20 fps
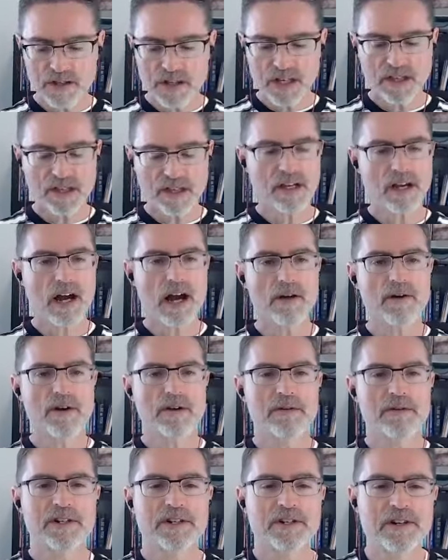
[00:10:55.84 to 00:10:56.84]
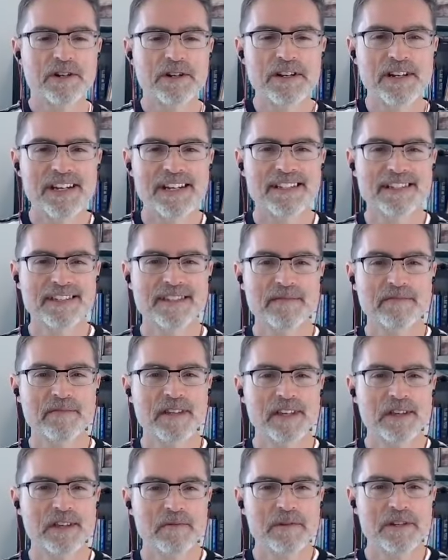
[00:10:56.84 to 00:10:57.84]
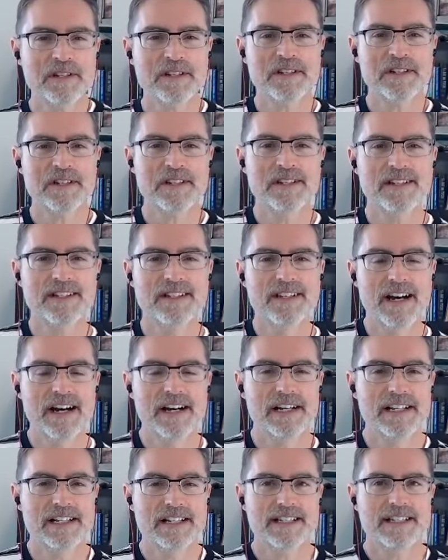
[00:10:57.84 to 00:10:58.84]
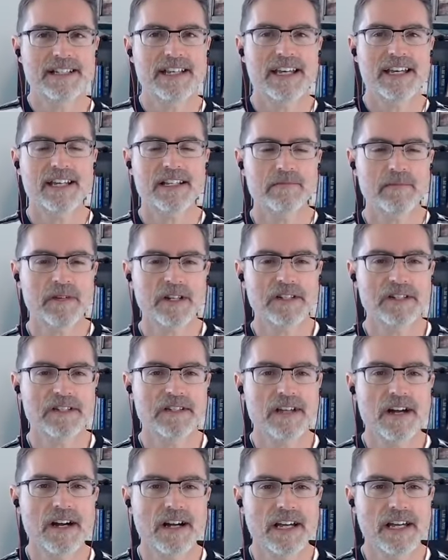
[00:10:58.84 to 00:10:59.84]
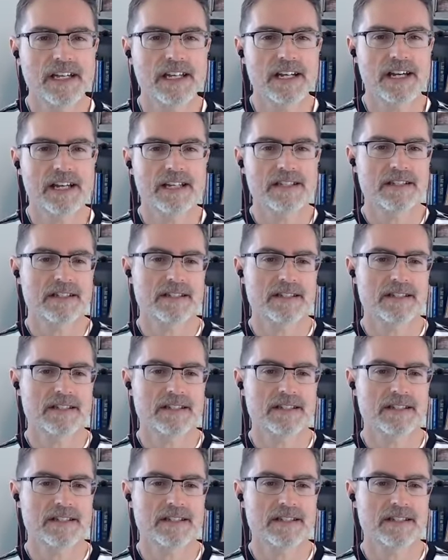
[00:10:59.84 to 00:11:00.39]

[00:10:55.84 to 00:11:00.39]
think the Chiron return is something that we should take as much stock in as,